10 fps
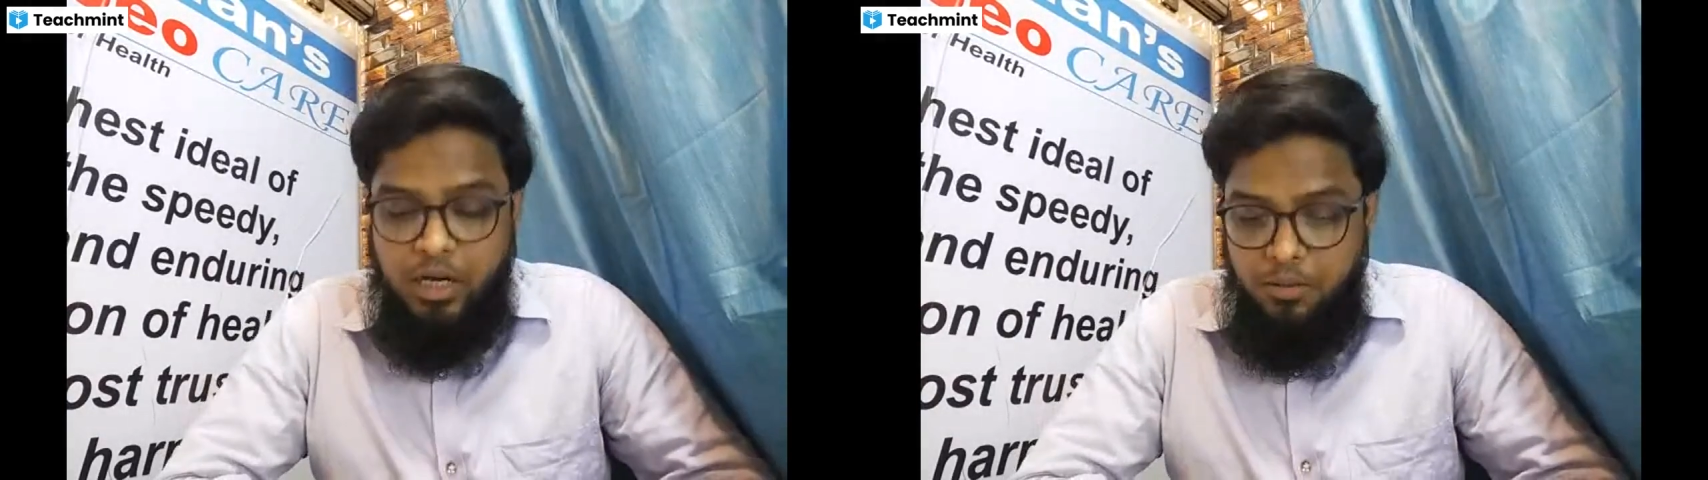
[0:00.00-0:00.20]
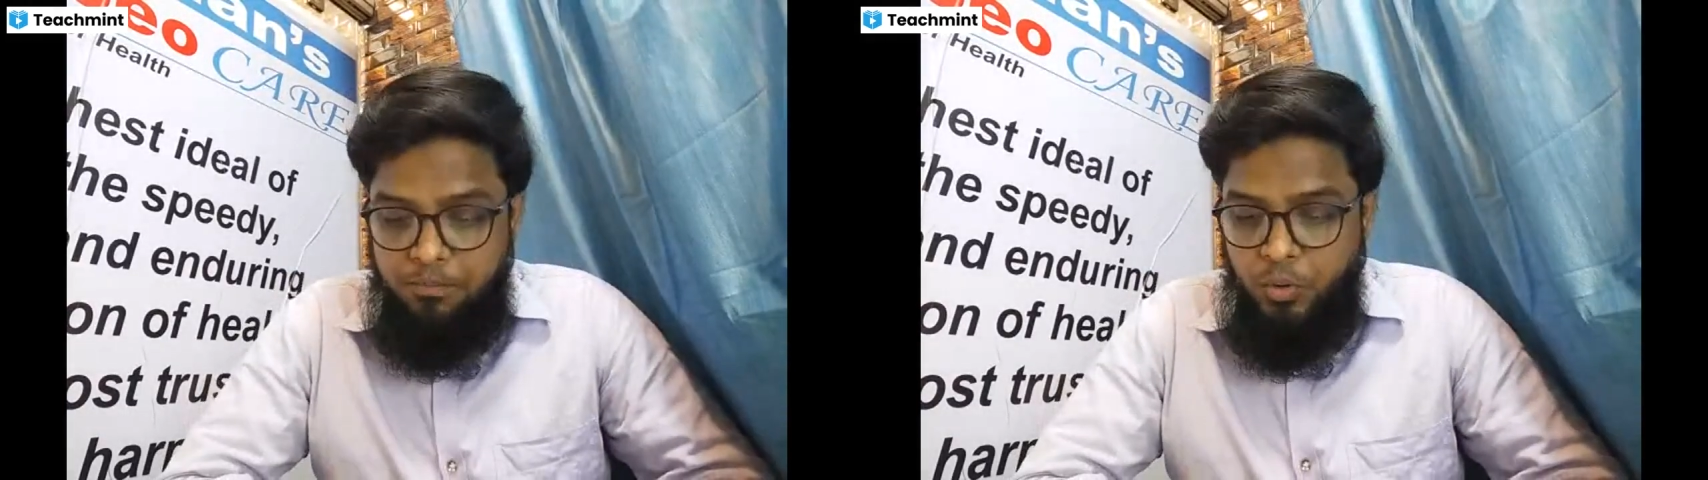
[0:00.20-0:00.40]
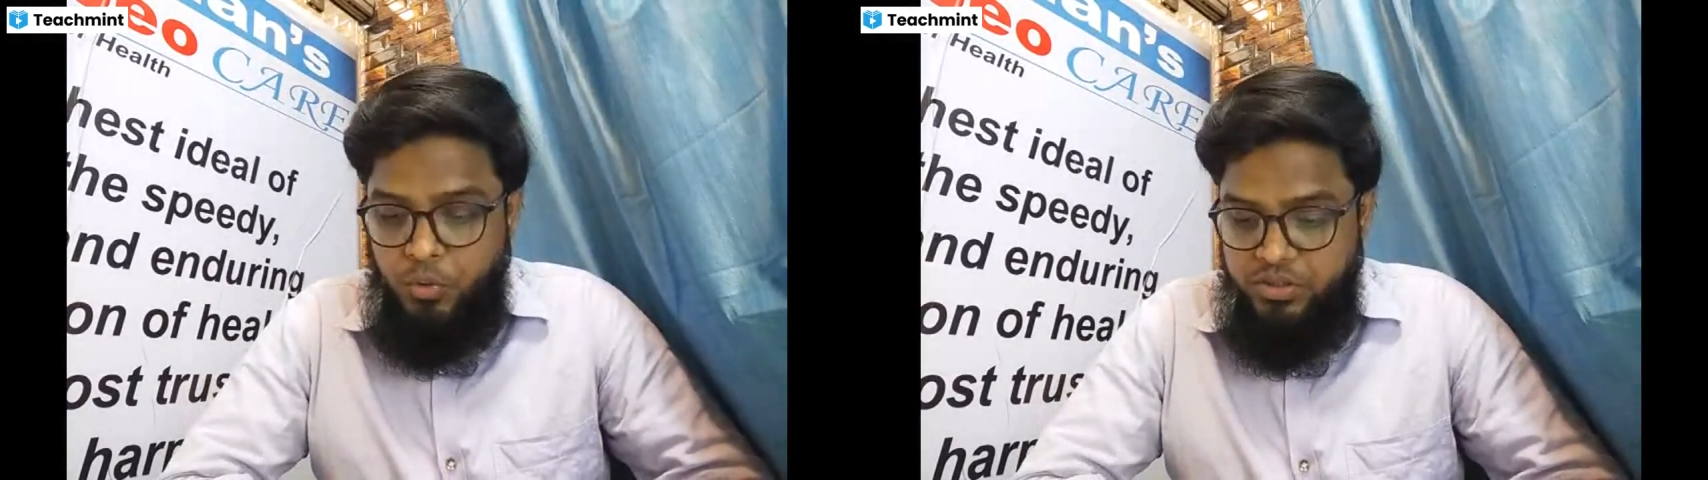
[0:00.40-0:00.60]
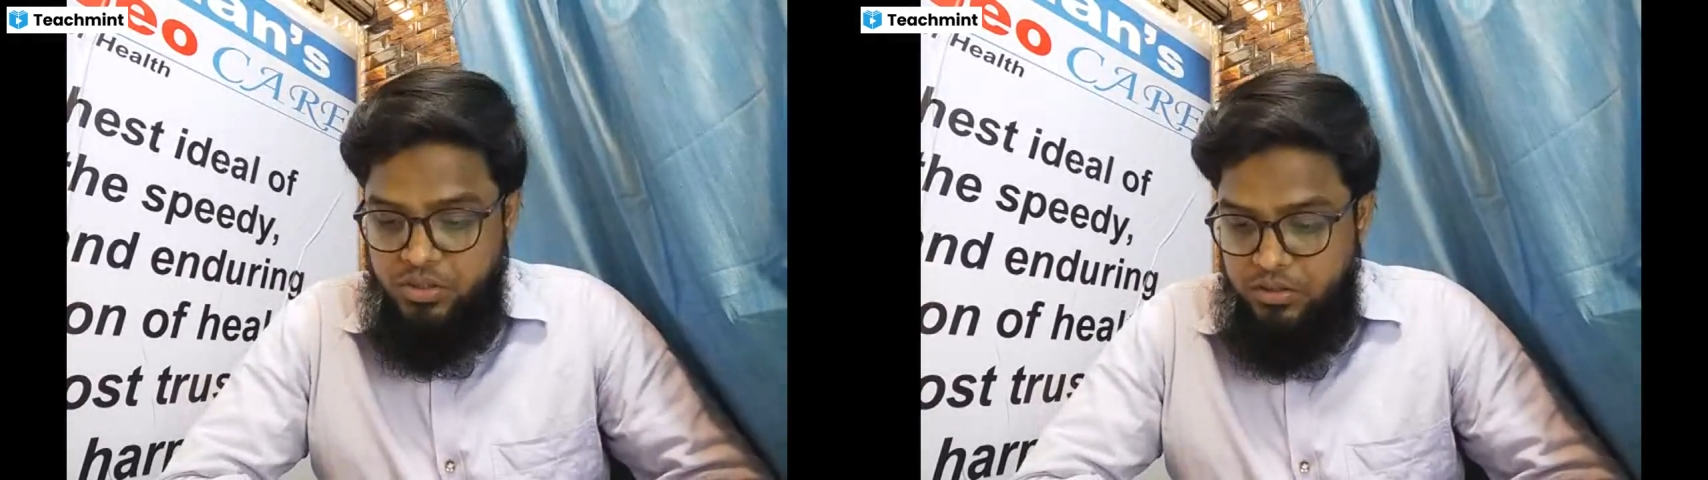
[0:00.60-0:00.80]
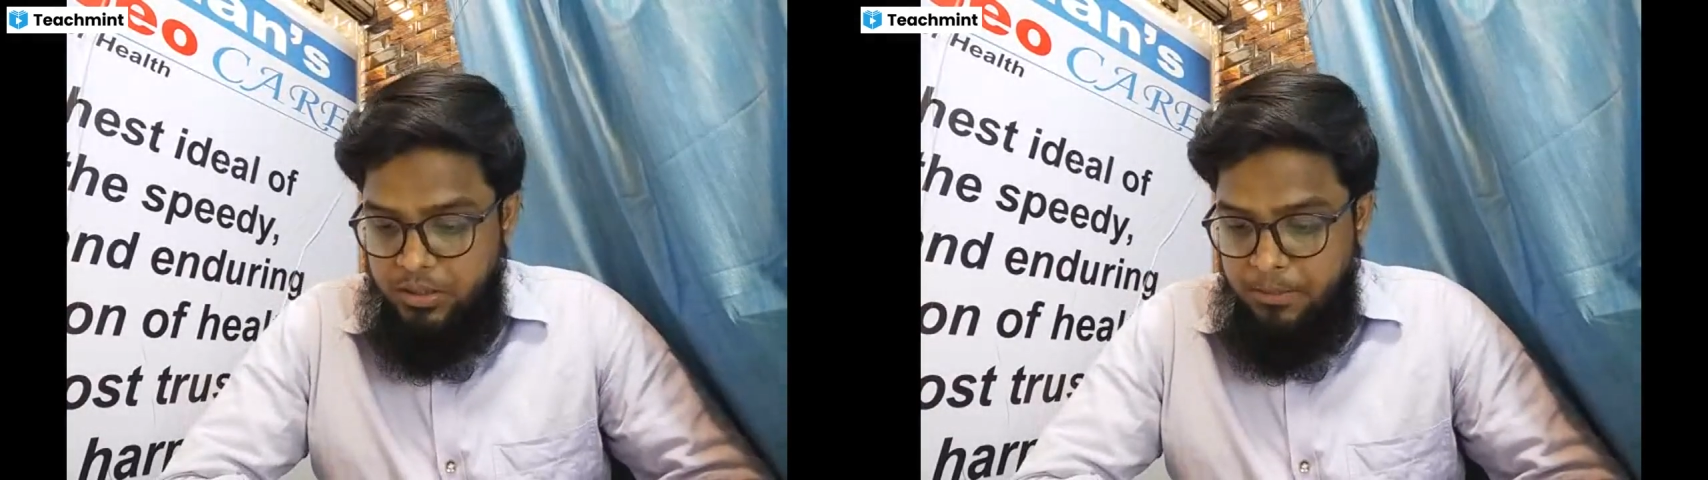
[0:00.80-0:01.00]
composed,
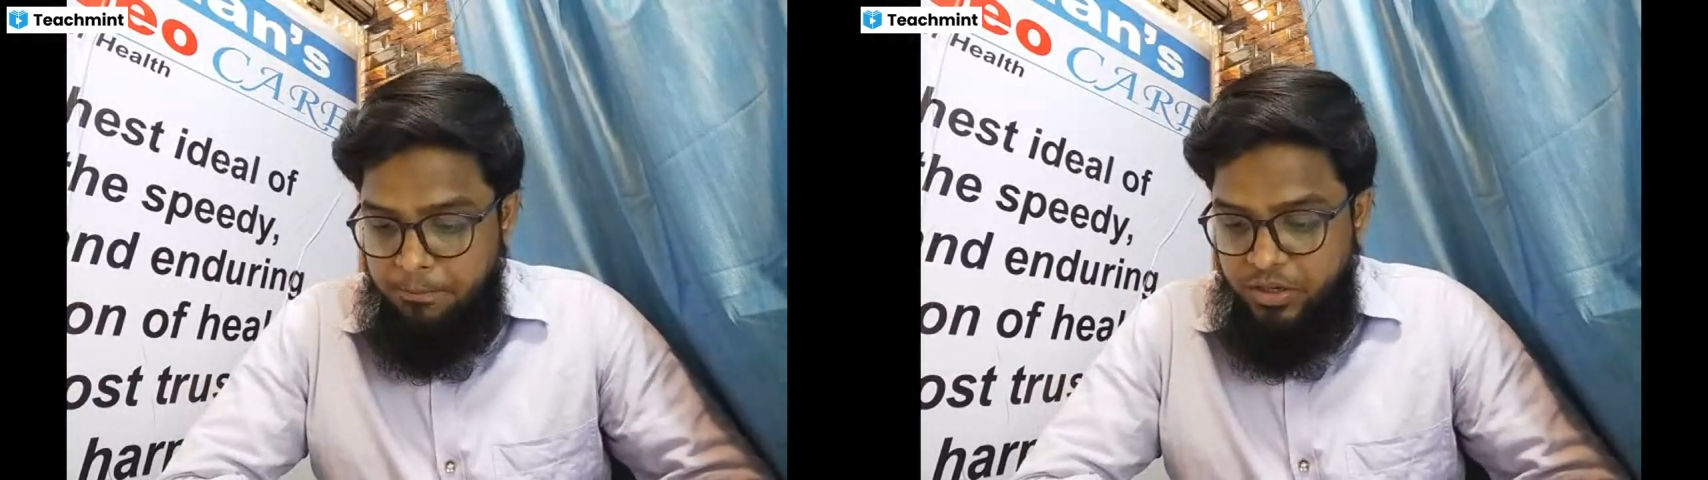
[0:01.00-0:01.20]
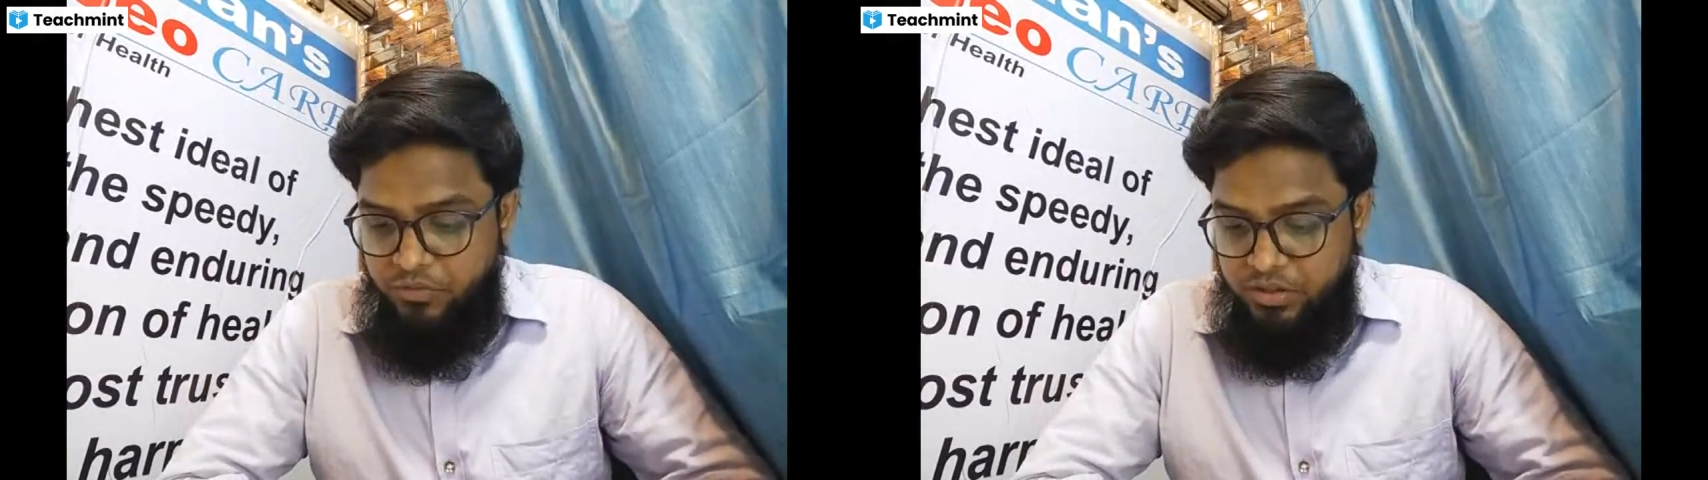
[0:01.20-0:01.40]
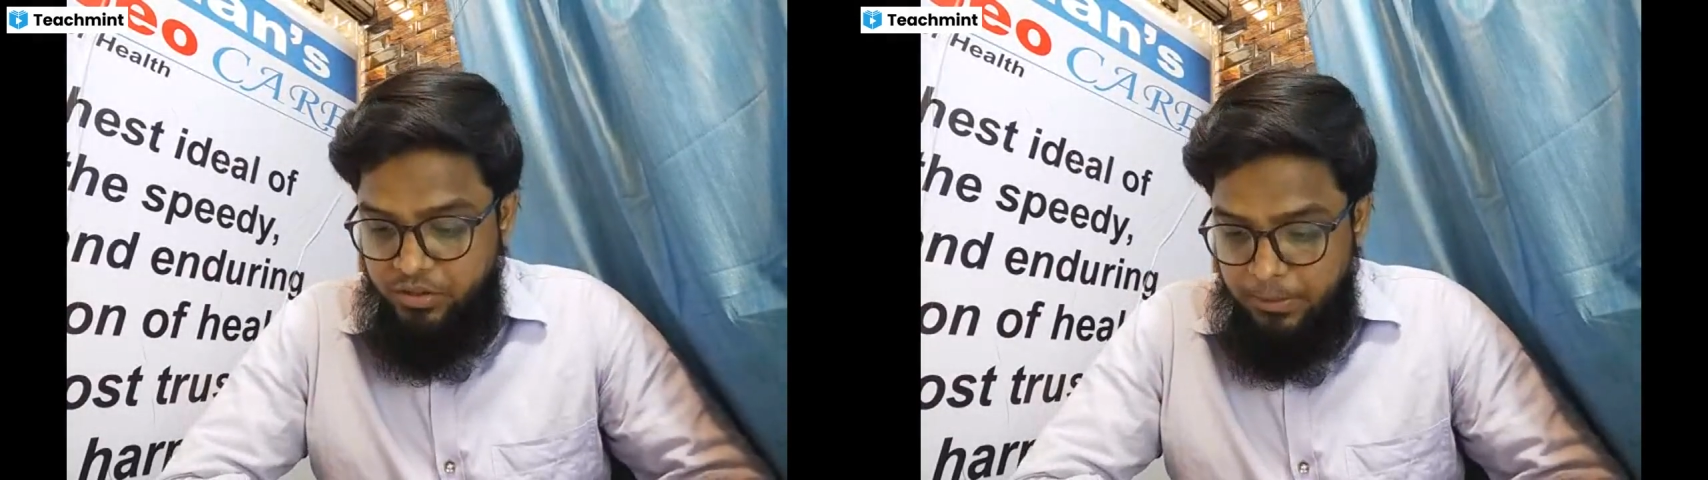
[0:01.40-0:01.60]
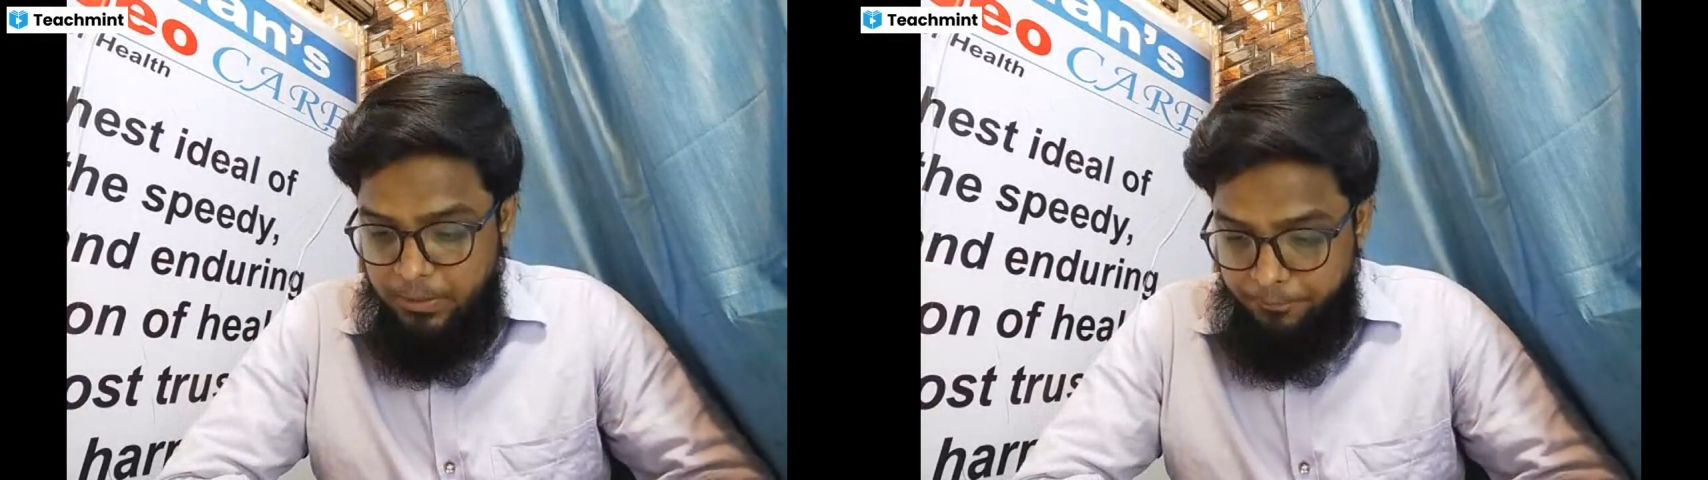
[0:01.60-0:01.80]
but with